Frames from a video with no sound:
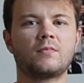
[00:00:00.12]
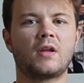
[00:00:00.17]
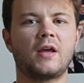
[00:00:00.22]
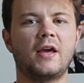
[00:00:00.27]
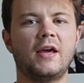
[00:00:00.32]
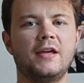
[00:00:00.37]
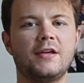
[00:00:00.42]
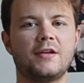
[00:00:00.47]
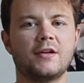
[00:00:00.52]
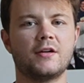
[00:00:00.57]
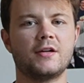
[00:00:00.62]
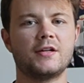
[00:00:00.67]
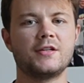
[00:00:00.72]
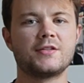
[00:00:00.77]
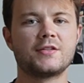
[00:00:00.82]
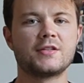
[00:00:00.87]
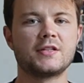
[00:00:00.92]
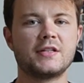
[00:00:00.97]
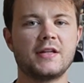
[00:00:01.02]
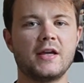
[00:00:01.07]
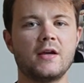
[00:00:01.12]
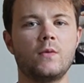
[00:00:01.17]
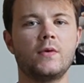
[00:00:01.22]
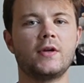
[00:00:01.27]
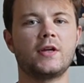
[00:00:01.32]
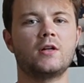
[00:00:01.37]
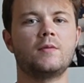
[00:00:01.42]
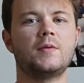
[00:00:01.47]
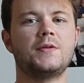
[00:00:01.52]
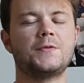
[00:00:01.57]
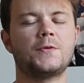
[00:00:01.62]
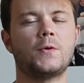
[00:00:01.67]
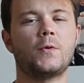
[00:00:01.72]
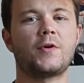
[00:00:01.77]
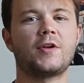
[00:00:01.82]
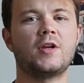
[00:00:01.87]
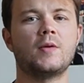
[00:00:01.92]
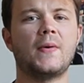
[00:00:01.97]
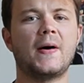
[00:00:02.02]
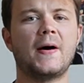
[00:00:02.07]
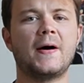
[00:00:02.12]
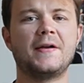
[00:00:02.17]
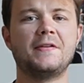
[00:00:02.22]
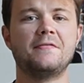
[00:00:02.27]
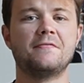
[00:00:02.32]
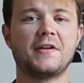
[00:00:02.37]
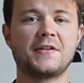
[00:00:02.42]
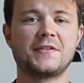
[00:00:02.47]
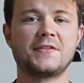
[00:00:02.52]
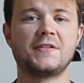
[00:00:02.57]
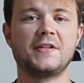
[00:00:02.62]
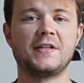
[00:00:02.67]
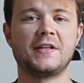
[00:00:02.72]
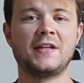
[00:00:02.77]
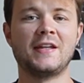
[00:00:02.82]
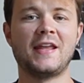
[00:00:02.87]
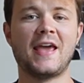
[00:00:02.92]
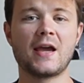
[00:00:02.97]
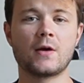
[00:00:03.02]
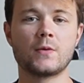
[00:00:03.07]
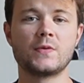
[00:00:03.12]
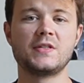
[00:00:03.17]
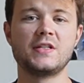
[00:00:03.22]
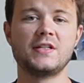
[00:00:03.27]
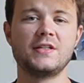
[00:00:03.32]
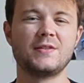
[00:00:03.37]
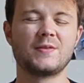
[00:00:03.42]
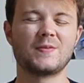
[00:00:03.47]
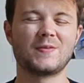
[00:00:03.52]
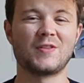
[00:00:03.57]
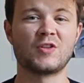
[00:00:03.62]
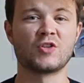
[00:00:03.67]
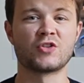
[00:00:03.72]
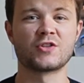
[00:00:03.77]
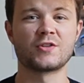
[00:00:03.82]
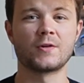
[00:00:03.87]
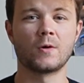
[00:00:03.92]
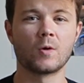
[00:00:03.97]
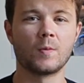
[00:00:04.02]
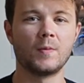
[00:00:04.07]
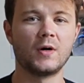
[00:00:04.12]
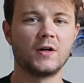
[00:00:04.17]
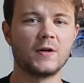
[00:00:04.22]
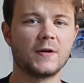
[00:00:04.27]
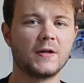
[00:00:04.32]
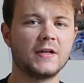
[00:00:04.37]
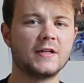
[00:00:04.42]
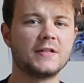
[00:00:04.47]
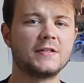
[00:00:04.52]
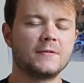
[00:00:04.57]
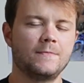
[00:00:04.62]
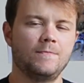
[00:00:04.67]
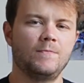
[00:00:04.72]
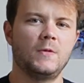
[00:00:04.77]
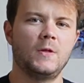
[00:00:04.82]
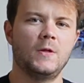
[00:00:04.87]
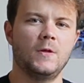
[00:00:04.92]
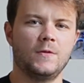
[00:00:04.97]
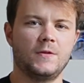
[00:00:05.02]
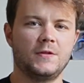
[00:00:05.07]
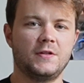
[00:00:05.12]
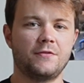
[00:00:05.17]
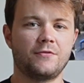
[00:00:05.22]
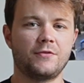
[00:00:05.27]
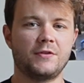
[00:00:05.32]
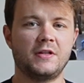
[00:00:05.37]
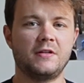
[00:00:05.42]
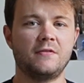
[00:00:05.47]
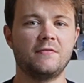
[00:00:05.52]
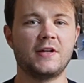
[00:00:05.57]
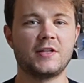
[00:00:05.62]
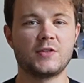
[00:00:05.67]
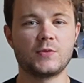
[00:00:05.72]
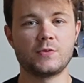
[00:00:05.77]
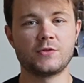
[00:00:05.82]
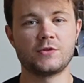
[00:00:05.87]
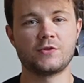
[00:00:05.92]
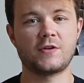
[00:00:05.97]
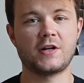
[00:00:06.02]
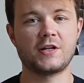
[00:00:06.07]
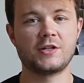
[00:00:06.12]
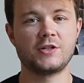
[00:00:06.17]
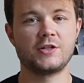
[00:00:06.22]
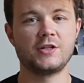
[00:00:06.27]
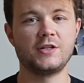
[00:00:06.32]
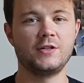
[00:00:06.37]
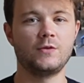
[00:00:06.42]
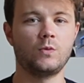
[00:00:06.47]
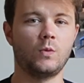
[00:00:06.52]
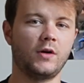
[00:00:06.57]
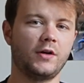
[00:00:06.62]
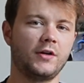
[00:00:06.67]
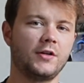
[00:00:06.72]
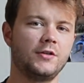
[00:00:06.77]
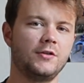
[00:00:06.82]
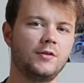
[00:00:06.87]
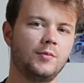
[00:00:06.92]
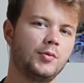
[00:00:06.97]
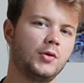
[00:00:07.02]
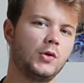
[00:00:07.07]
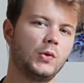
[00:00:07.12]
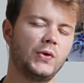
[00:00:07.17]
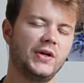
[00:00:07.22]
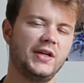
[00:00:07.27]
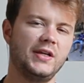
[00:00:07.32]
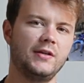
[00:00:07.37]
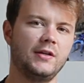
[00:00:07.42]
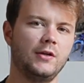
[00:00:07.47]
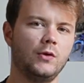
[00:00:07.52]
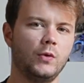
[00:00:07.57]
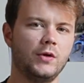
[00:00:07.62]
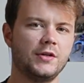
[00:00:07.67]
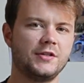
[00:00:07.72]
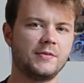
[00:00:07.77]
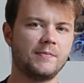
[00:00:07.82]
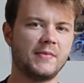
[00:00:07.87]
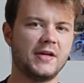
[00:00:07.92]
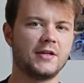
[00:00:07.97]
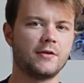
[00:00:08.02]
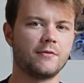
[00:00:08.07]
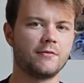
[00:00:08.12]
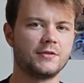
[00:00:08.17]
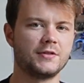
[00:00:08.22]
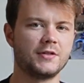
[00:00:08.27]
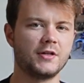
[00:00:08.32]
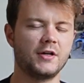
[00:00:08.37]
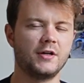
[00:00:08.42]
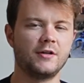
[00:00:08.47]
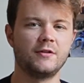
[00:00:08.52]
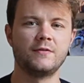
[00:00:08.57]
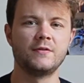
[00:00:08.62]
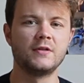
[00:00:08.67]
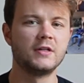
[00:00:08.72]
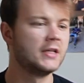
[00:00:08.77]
Hey guys, today we're going to be talking about investing in equities in the stock market, the different investment strategies one can deploy in order to make a return,